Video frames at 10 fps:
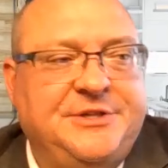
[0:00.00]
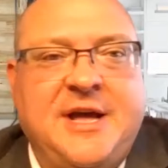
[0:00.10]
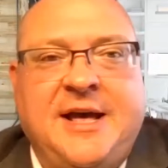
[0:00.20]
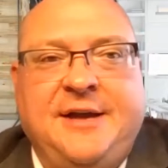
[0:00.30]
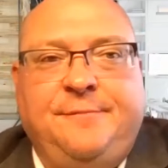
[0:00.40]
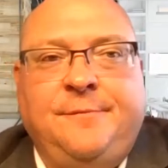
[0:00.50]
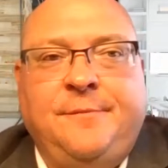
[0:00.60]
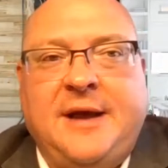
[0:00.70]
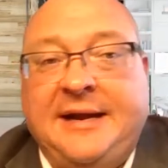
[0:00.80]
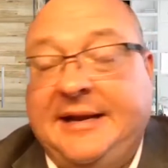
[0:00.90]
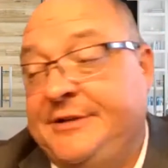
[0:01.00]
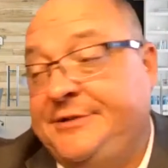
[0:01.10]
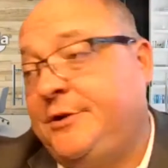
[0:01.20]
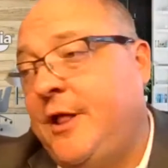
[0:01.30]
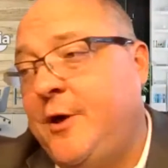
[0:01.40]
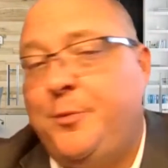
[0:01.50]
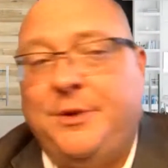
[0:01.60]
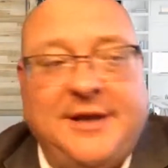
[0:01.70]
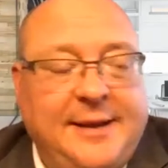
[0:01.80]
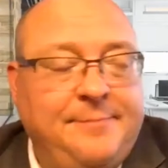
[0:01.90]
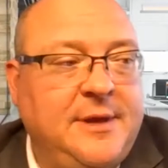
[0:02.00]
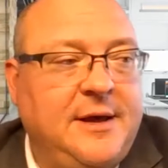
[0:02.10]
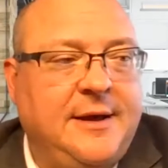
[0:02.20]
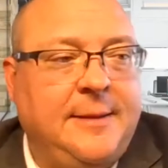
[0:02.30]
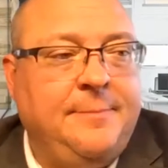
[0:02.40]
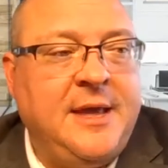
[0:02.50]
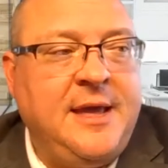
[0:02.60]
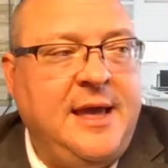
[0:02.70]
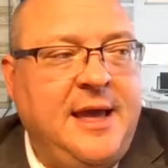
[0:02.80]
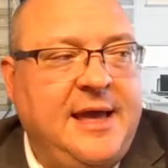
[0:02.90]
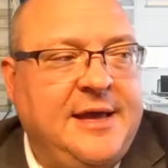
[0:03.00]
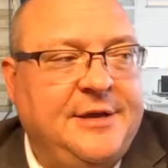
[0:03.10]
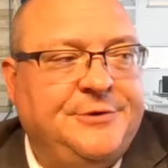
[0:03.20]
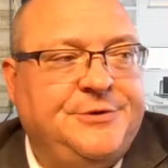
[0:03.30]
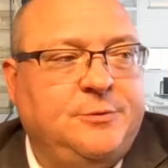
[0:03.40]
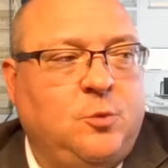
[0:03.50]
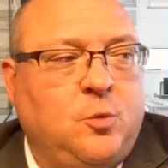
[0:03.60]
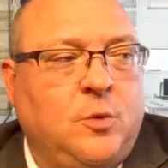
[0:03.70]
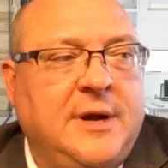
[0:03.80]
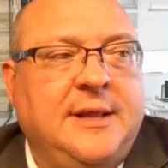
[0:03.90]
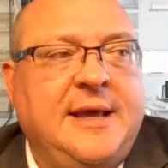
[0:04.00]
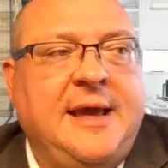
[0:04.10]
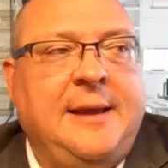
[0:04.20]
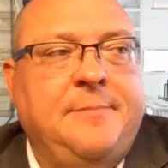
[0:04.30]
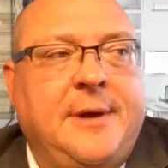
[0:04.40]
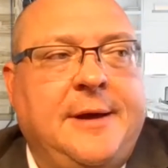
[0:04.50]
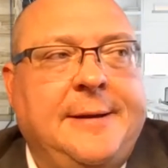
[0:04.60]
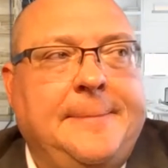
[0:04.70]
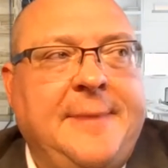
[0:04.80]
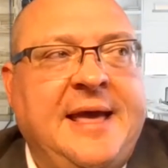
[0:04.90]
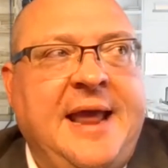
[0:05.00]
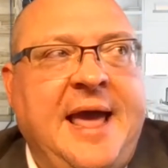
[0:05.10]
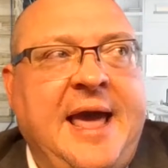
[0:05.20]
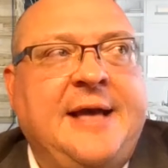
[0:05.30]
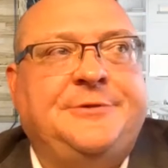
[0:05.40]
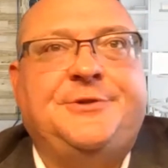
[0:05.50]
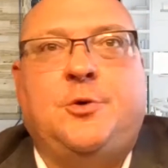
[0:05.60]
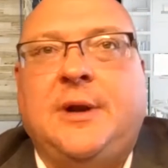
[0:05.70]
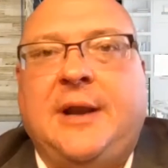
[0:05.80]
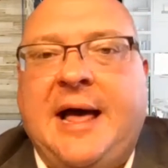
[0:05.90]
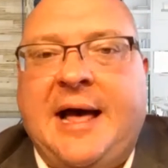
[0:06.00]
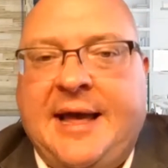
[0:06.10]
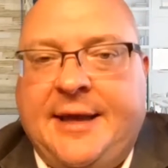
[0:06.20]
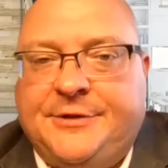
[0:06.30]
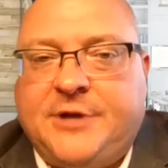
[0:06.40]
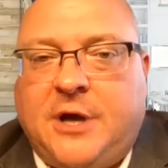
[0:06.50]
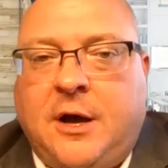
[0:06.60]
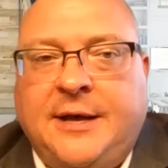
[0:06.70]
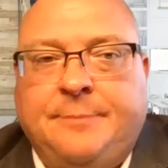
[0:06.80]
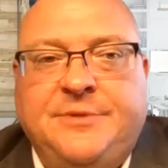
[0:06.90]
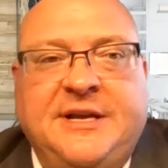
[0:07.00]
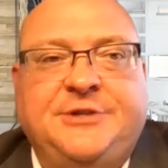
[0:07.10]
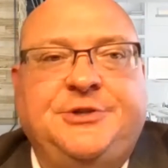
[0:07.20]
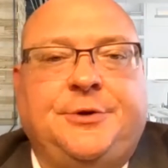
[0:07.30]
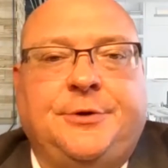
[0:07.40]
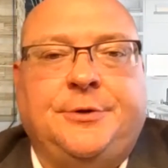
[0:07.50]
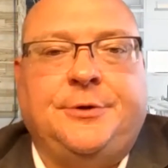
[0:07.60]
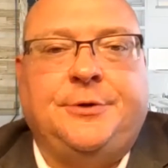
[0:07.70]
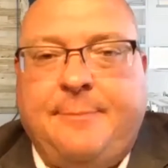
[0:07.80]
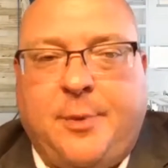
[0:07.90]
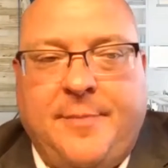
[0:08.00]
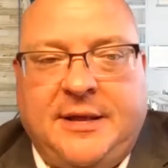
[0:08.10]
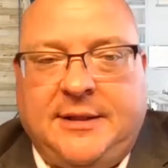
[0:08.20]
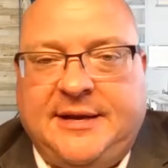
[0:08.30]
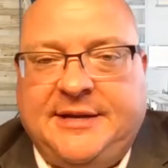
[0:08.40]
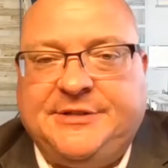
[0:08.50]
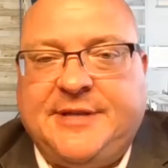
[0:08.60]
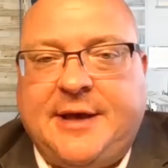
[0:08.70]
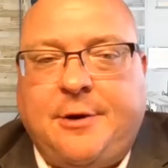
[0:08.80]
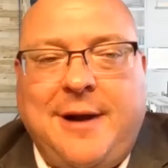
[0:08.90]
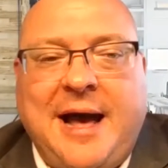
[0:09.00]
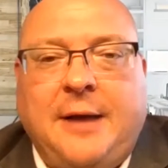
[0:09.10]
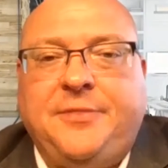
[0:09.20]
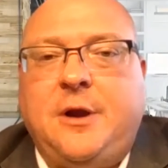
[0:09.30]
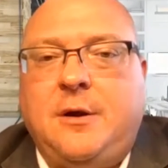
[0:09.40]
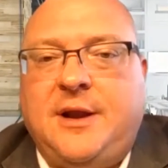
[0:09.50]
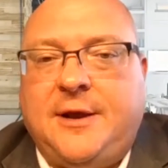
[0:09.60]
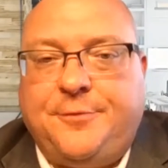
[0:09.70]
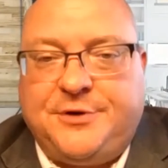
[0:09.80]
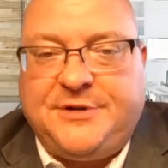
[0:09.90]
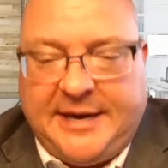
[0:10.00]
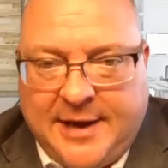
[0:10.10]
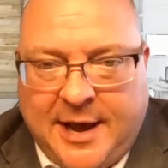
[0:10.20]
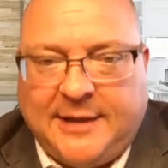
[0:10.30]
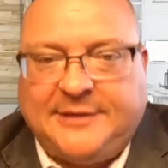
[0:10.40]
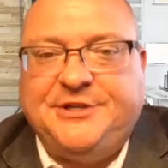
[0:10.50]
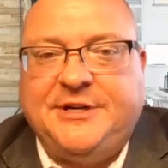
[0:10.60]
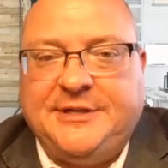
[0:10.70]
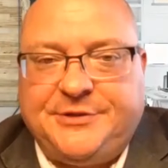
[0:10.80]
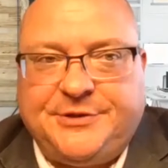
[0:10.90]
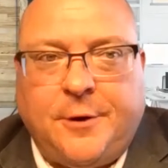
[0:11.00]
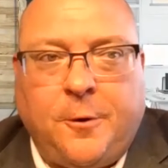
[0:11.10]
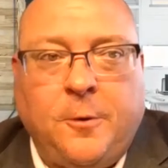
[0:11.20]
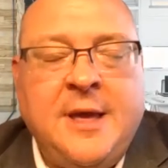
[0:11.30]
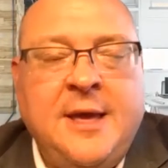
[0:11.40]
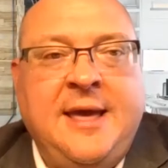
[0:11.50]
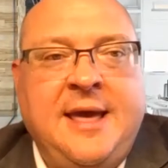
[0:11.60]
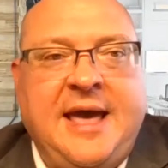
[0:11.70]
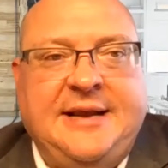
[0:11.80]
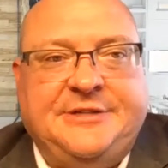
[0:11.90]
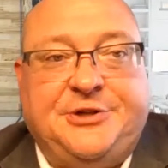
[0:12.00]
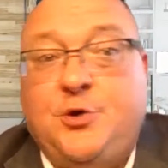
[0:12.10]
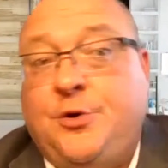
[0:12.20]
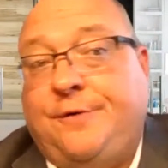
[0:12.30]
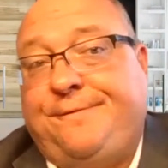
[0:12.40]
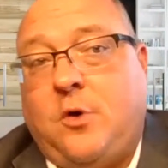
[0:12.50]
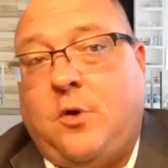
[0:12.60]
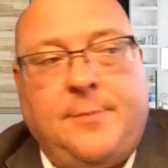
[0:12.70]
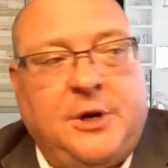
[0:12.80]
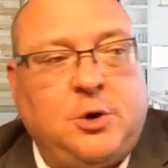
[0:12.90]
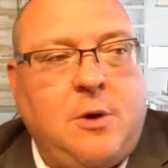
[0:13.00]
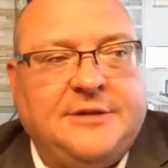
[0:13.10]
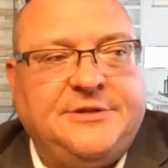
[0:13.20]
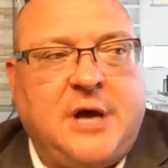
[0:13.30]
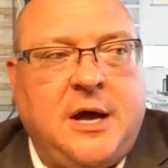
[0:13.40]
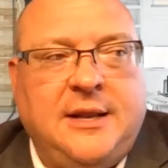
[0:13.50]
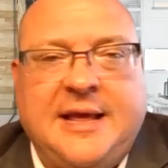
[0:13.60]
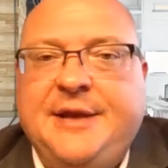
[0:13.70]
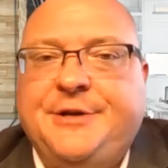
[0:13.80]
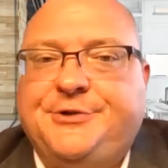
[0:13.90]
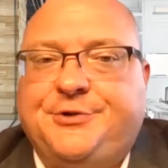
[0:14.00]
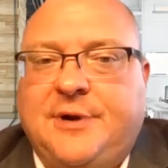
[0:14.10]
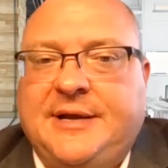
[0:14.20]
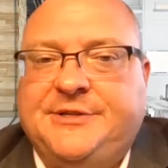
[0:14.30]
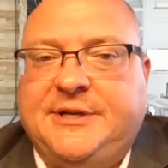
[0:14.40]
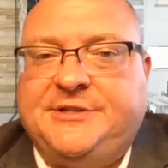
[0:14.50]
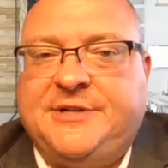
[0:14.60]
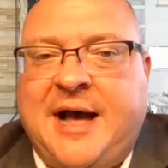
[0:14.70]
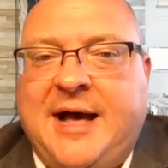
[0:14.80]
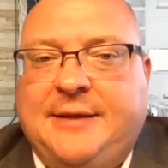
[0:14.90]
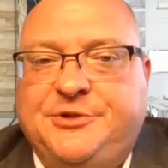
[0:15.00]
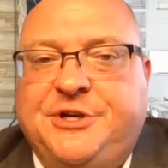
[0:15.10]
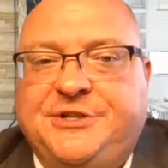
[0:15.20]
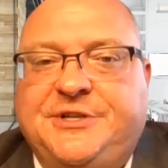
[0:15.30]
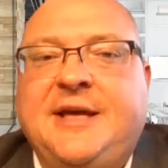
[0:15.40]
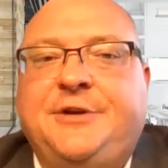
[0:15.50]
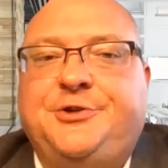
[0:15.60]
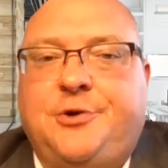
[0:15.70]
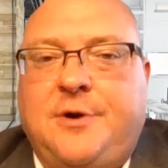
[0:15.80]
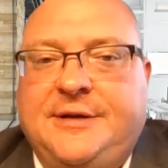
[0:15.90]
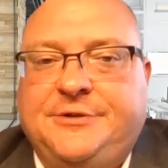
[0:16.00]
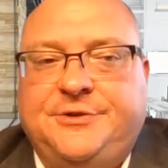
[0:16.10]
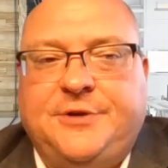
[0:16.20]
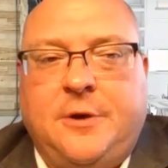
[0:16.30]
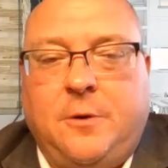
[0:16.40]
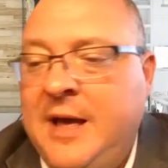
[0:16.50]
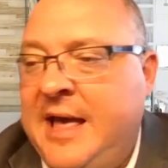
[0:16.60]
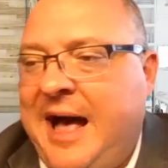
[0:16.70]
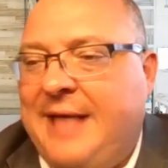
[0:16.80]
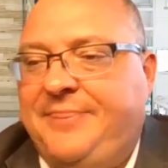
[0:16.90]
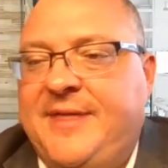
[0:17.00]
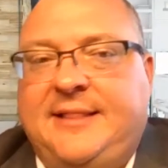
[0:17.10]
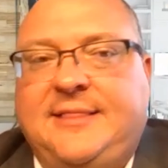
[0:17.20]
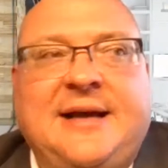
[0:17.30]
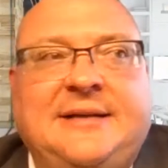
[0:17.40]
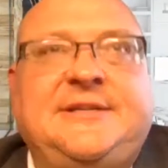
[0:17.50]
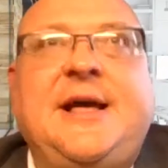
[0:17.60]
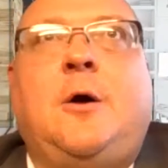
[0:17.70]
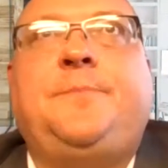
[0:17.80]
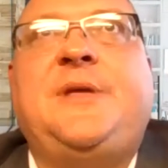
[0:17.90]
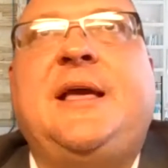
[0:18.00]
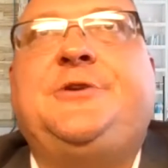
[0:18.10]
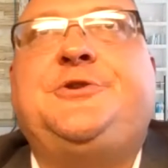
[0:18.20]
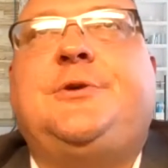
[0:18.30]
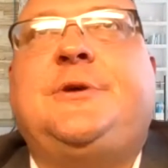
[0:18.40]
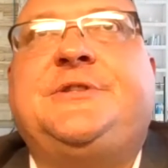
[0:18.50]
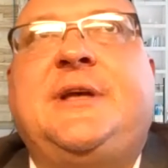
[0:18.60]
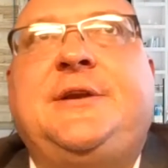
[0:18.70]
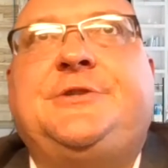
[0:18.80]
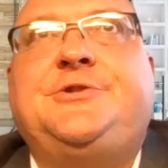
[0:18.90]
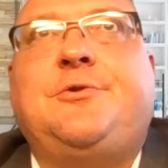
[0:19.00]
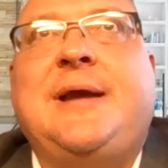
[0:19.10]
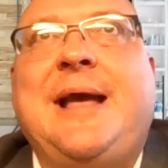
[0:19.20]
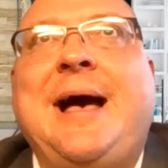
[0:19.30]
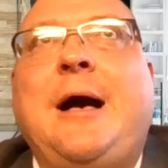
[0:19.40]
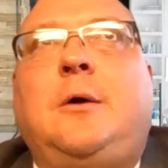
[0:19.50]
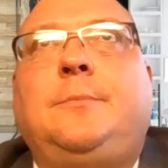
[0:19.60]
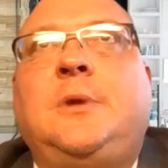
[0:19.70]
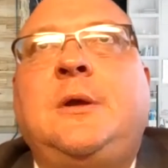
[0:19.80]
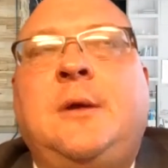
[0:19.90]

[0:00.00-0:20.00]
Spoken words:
done, I guess, globally, is really enhance the reliance on digital capabilities that are out there and other technologies. So, and it's uniform across all industries. It's not just insurance. So I think that's helped the insurance industry out.